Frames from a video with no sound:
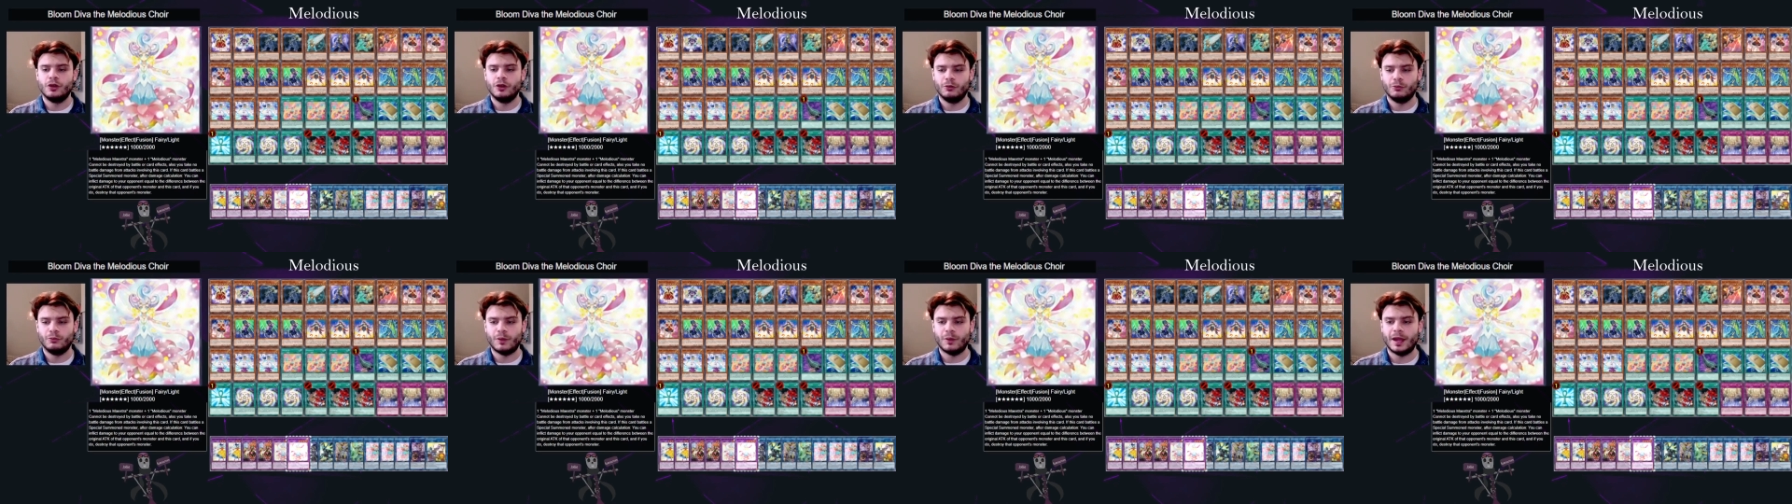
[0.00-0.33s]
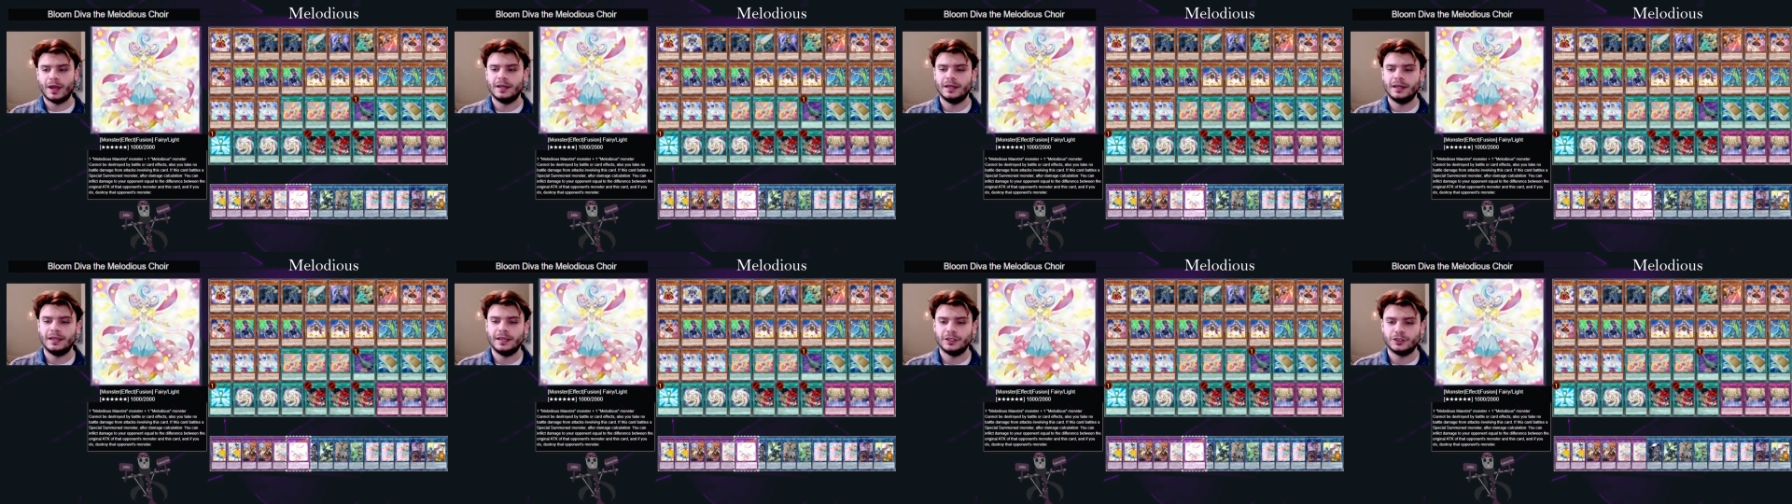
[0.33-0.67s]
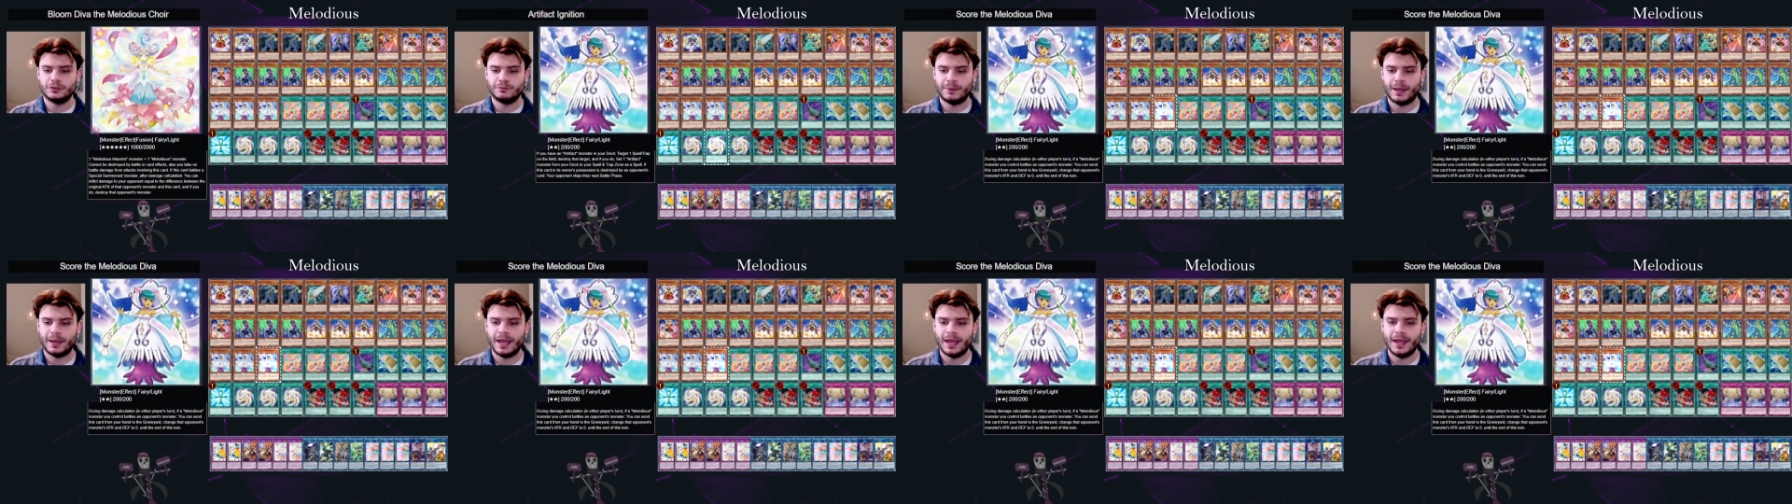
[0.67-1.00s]
when it's
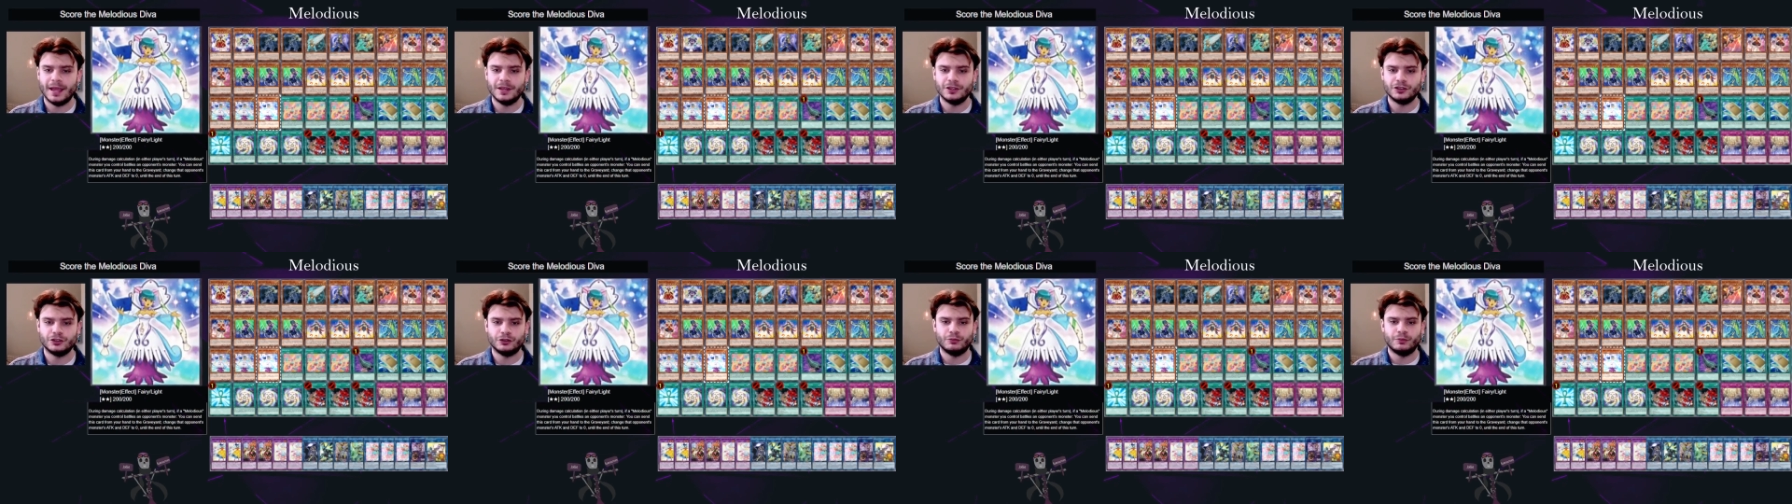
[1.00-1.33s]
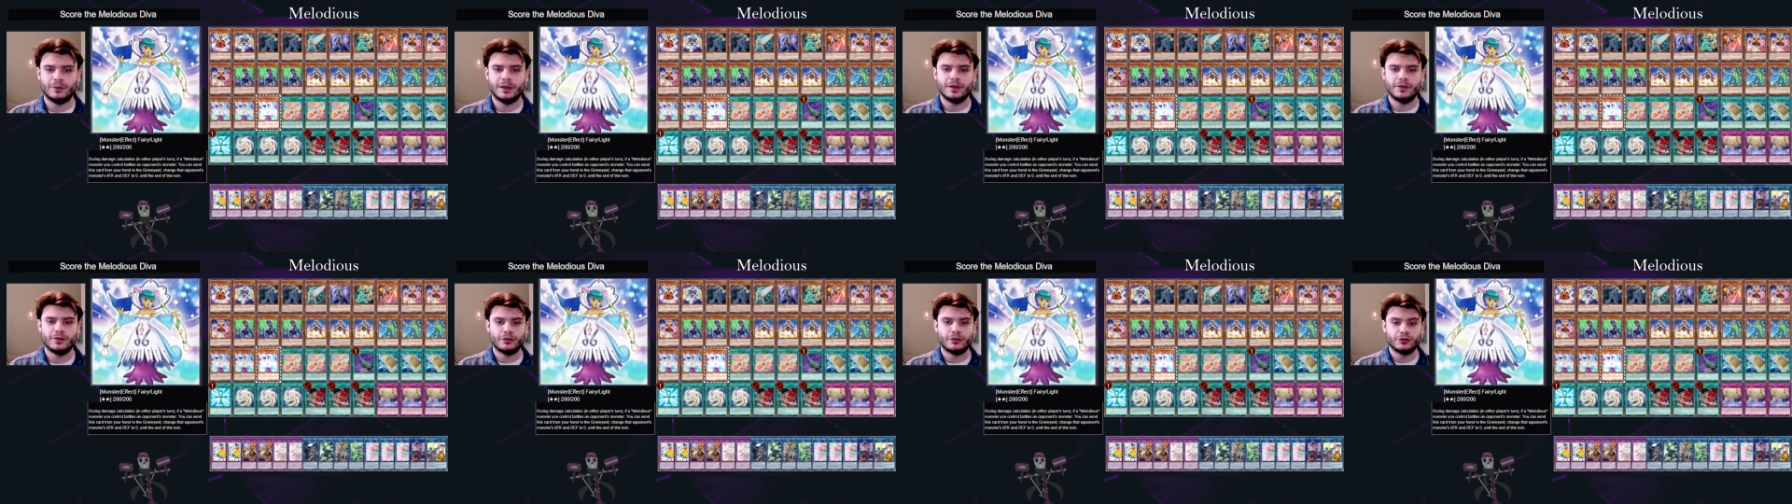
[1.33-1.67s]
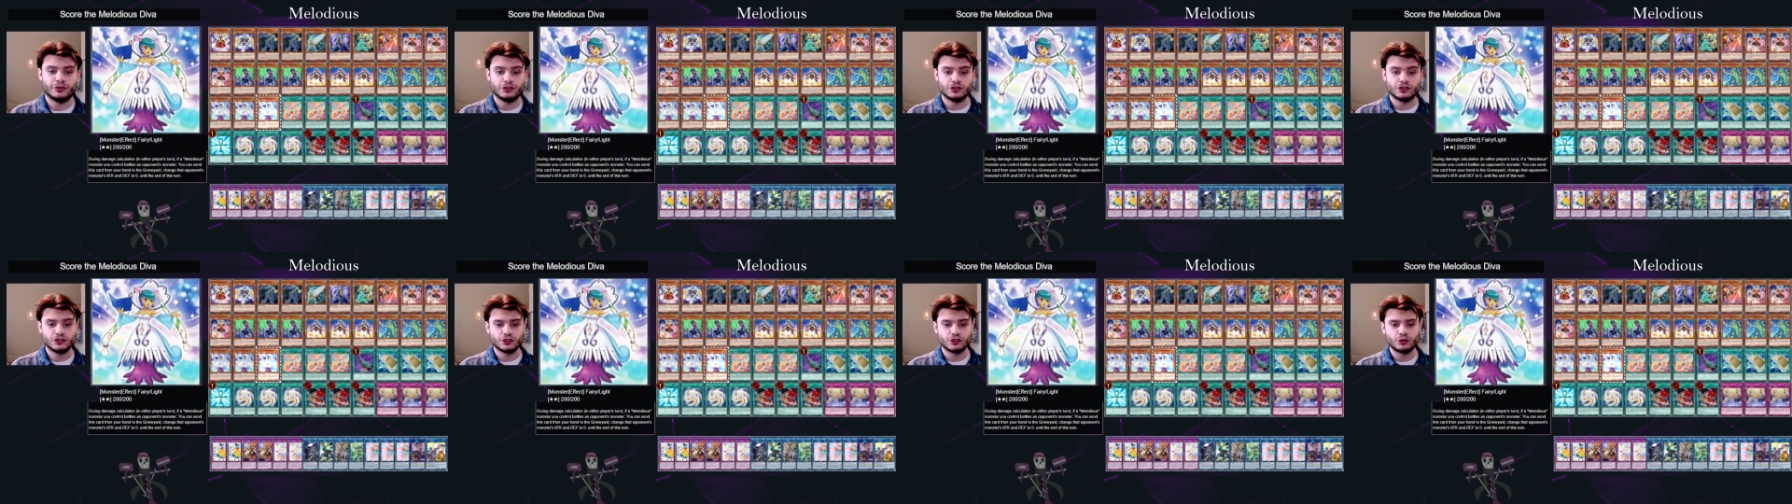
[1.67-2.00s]
paired with
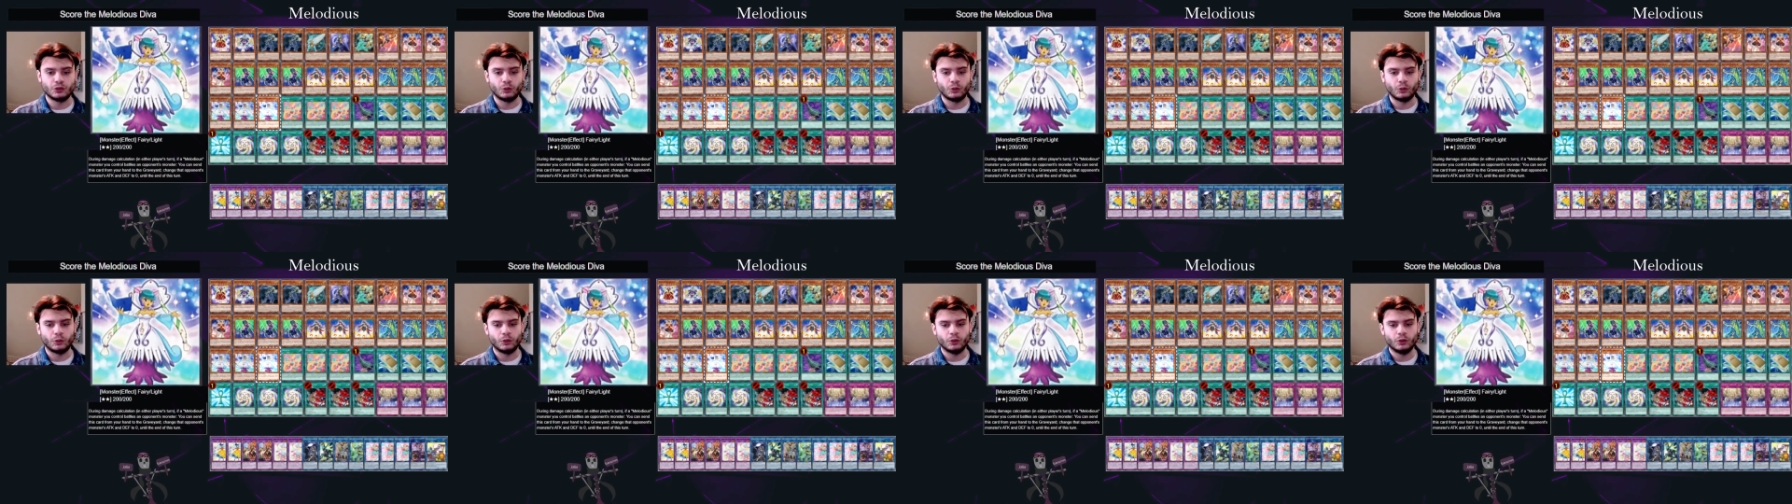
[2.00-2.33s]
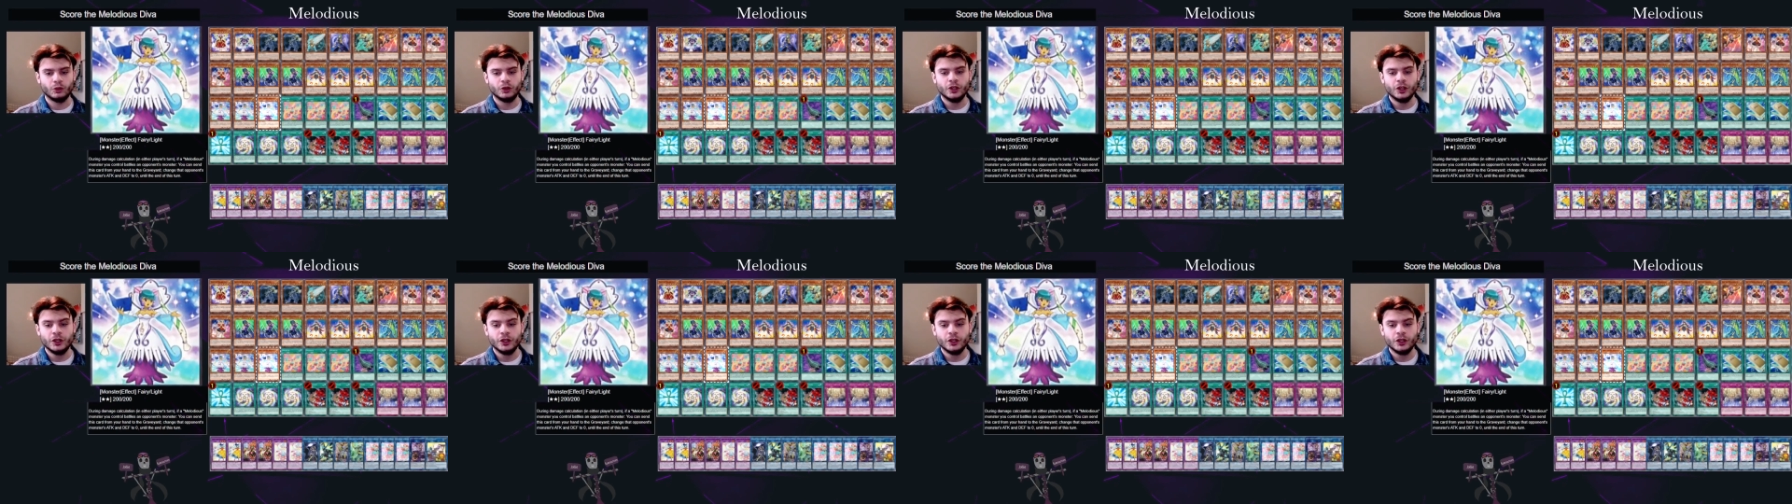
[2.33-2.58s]
Score.